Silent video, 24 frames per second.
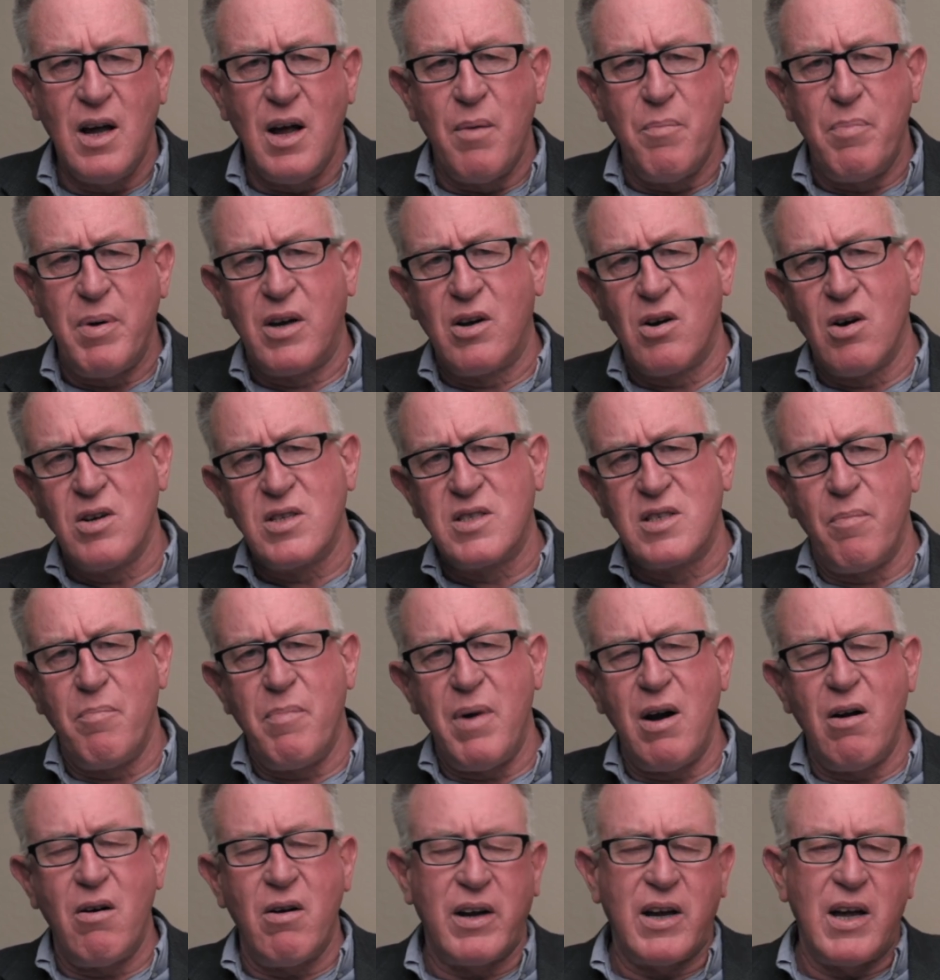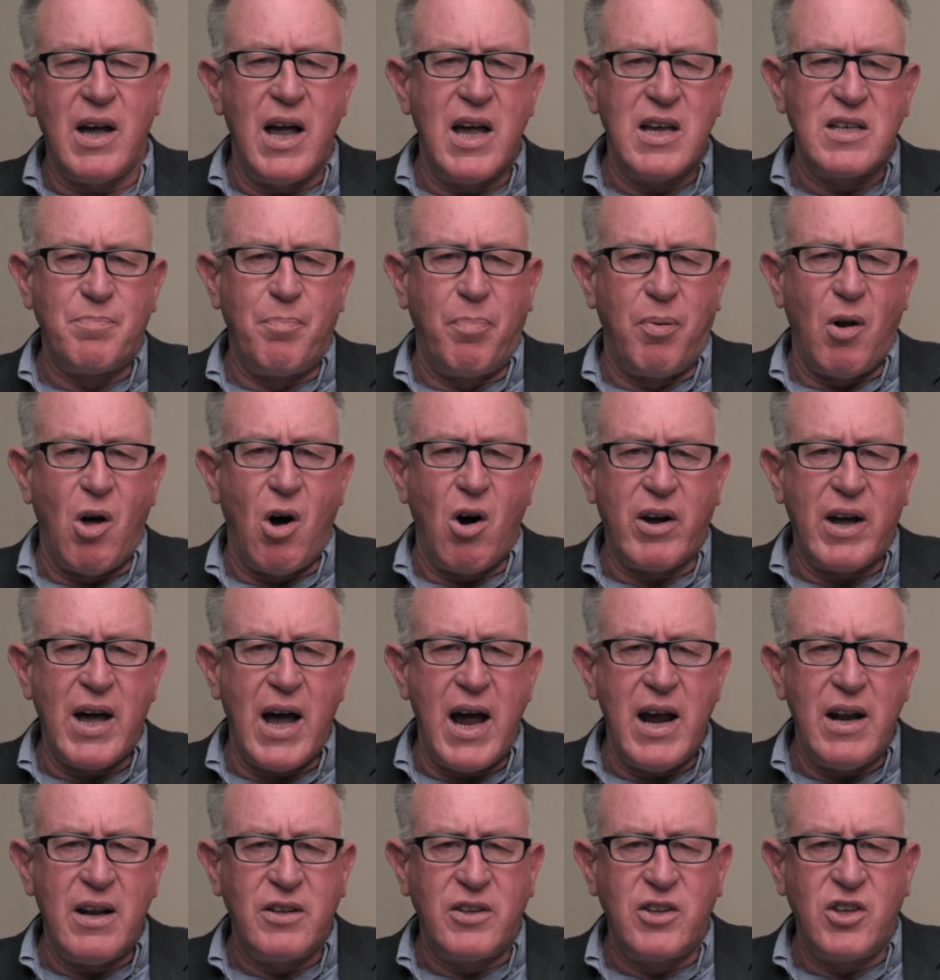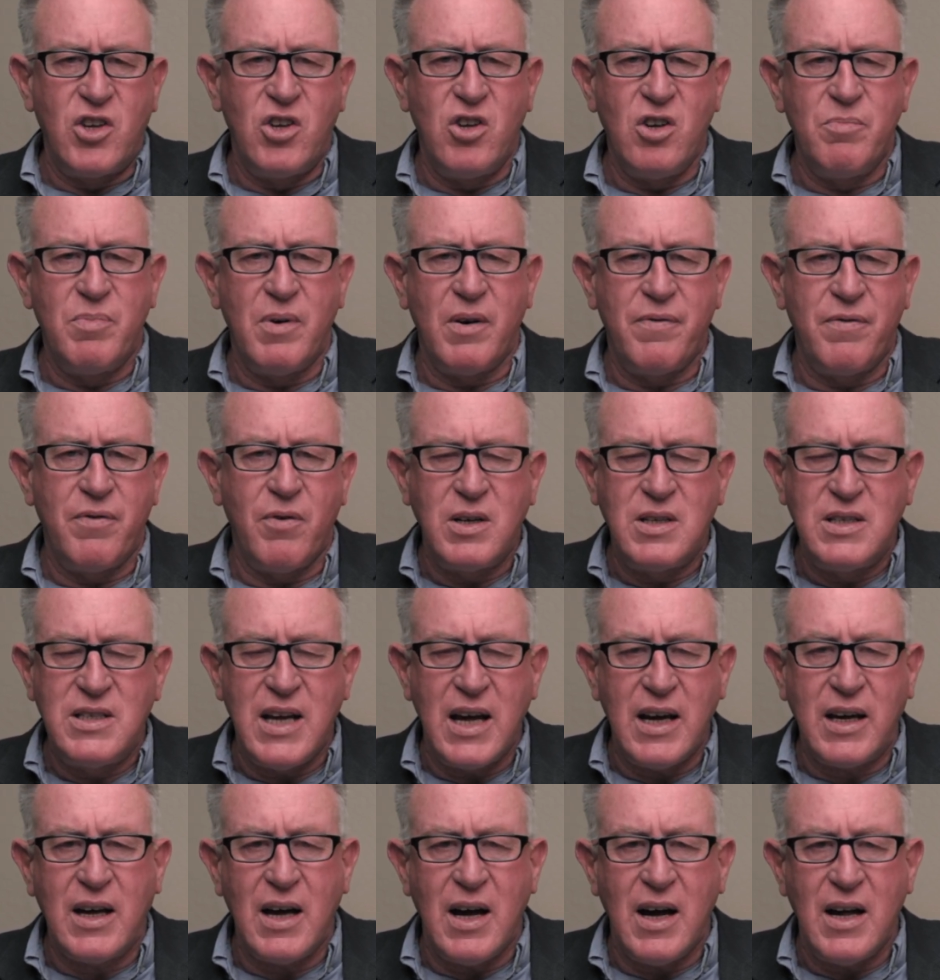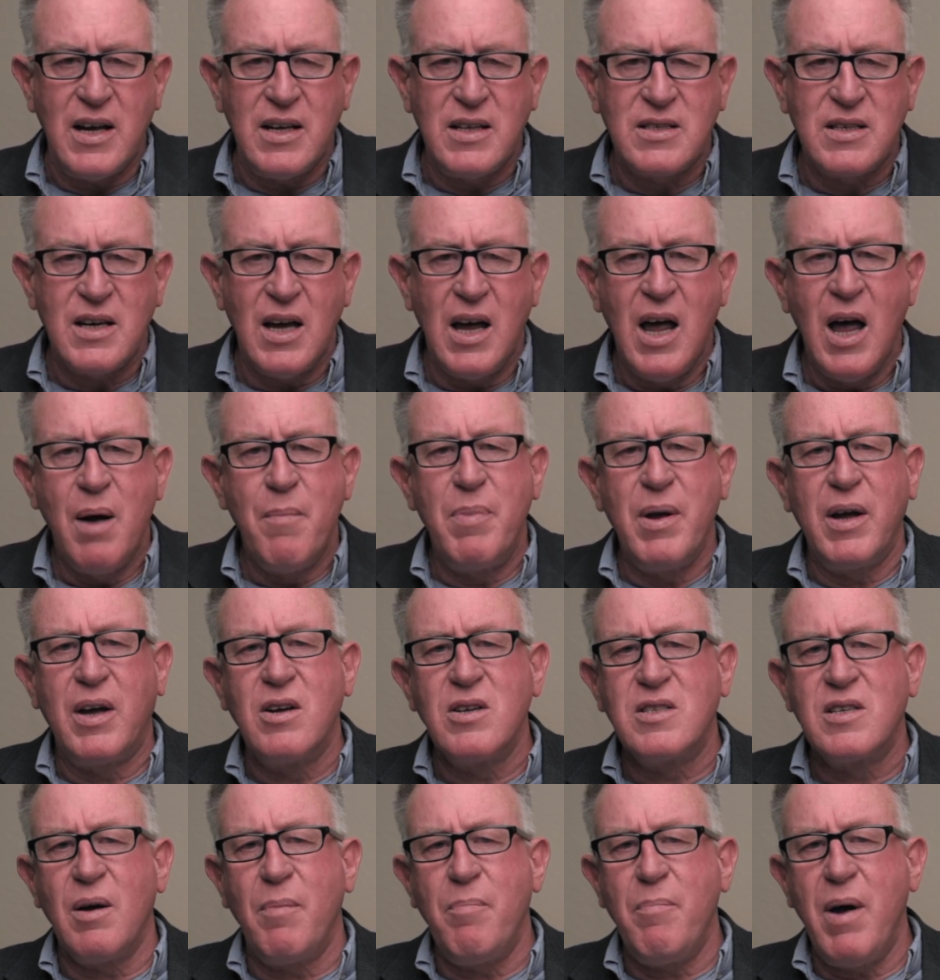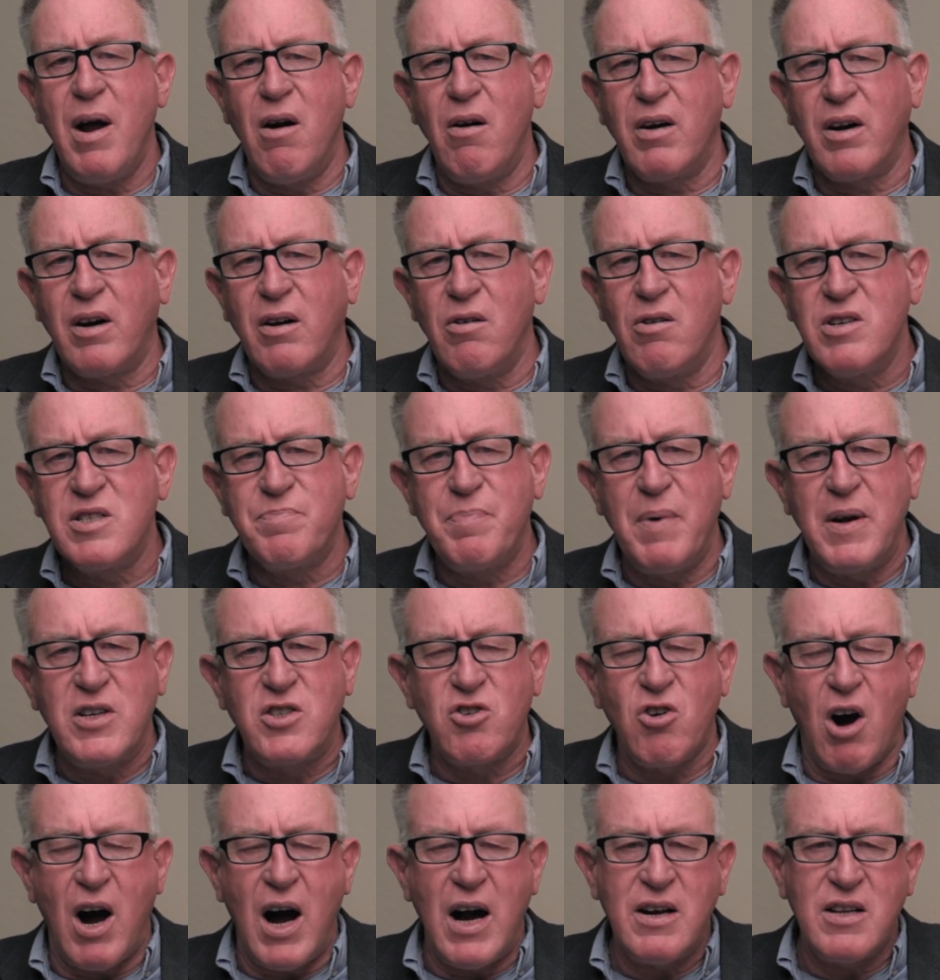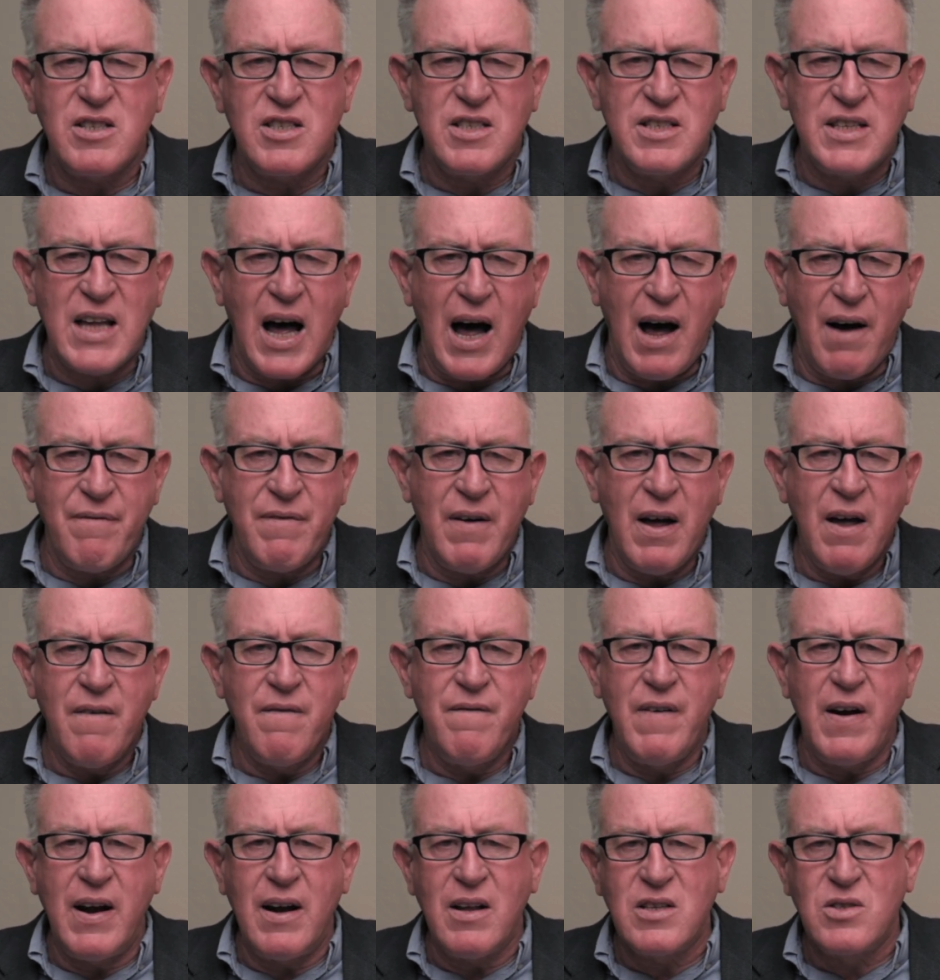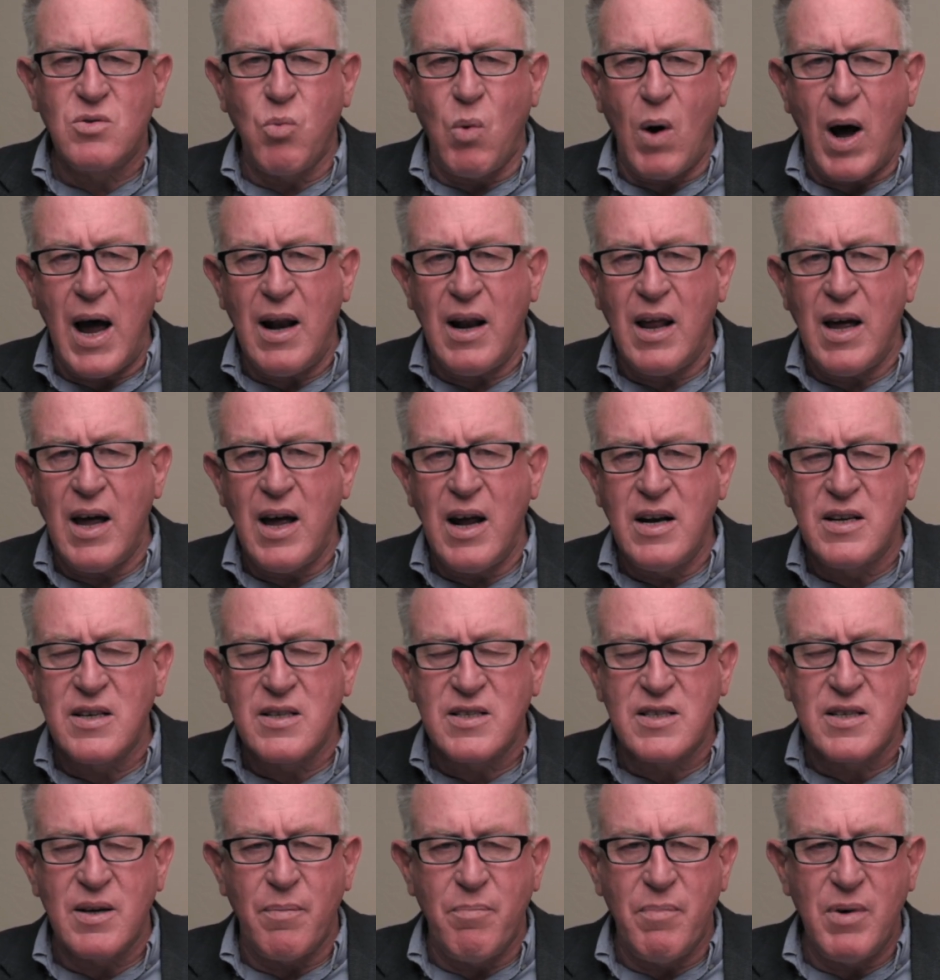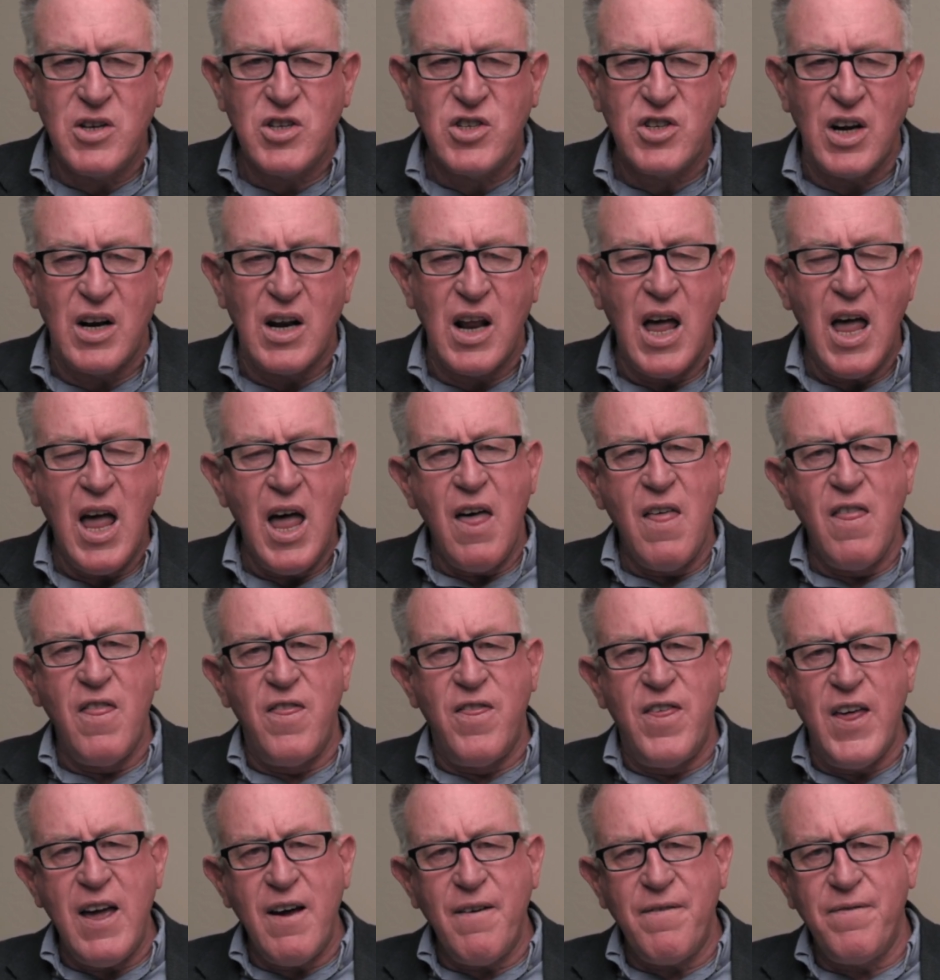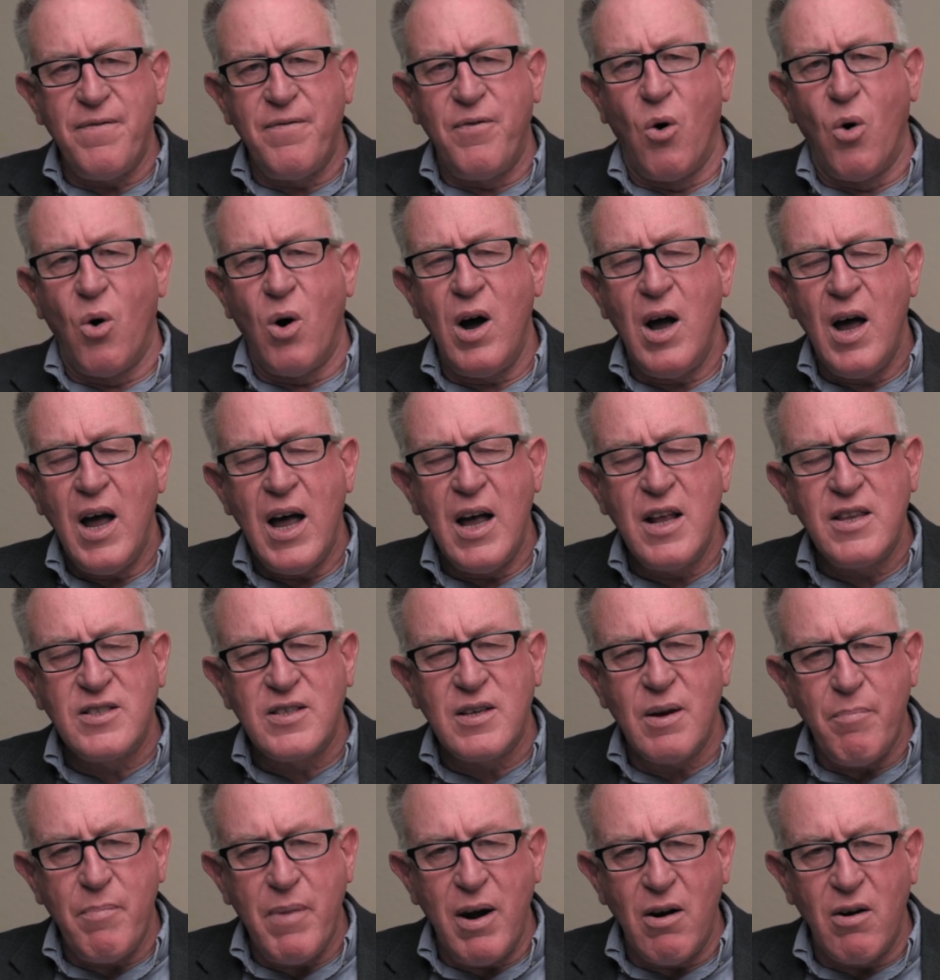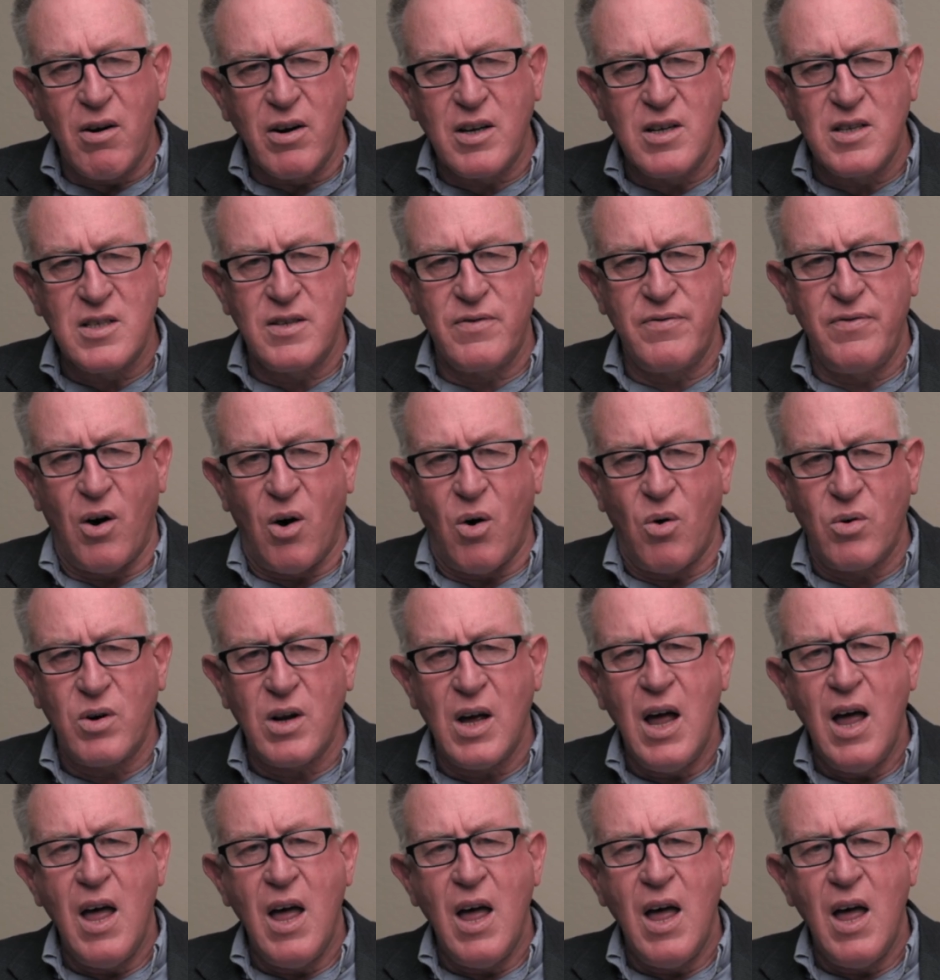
Because America has blockaded Cuba for decades. Because America has been trying to starve Venezuela into submission. Therefore, it's America's fault.